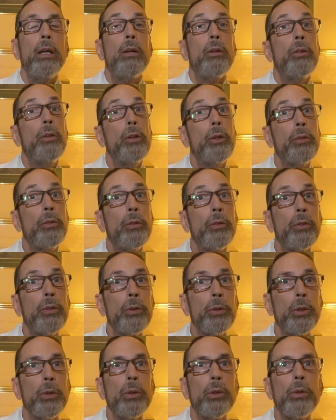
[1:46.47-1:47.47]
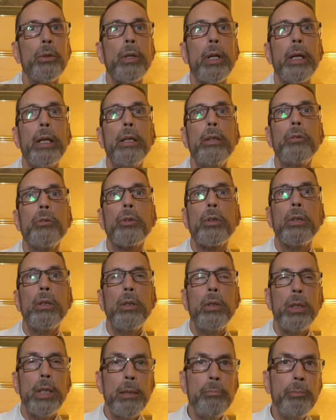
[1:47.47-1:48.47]
The third is
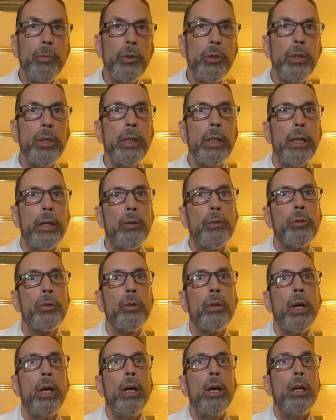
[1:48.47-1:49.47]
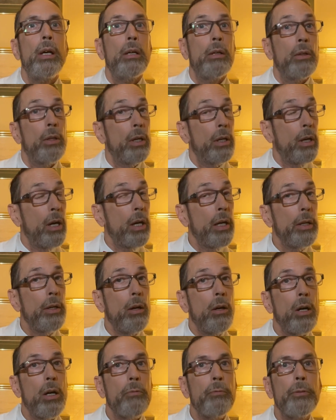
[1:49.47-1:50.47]
clumsiness. I
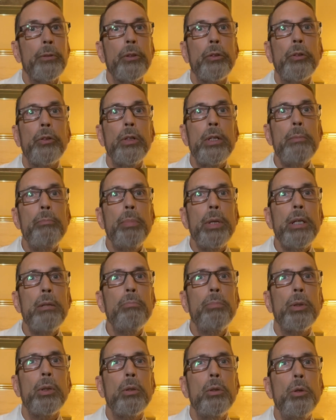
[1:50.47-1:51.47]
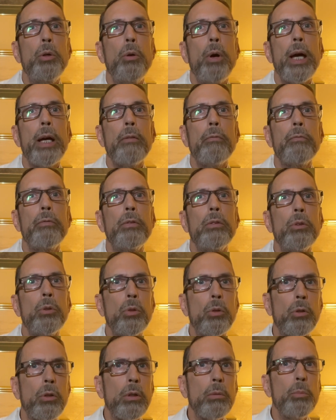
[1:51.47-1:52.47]
often see people who have
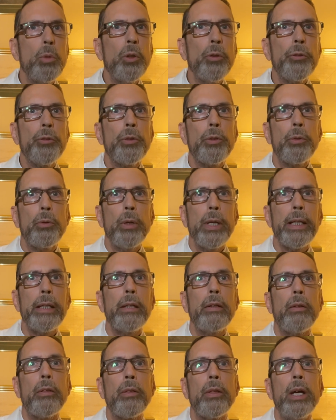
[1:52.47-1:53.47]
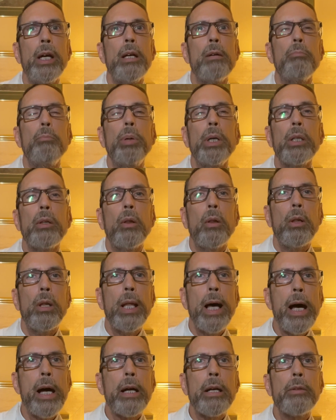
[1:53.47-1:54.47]
normal strength, but
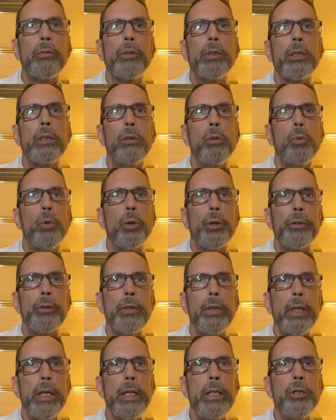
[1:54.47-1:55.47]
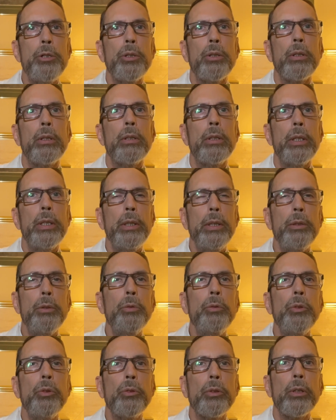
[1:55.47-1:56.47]
lack the coordination to
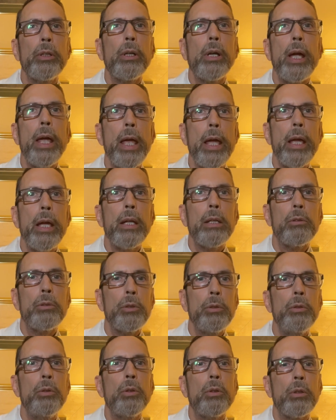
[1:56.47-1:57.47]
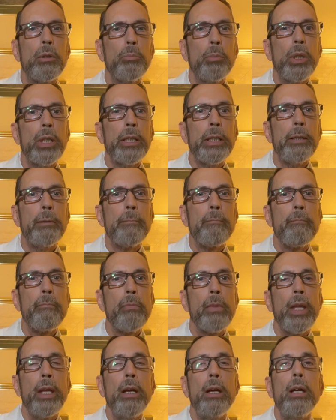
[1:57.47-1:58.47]
use their hand normally.
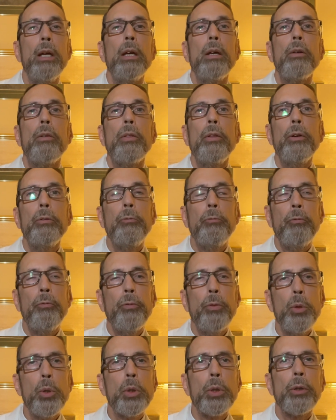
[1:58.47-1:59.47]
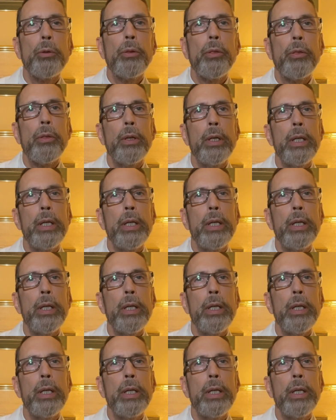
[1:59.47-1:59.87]
The fourth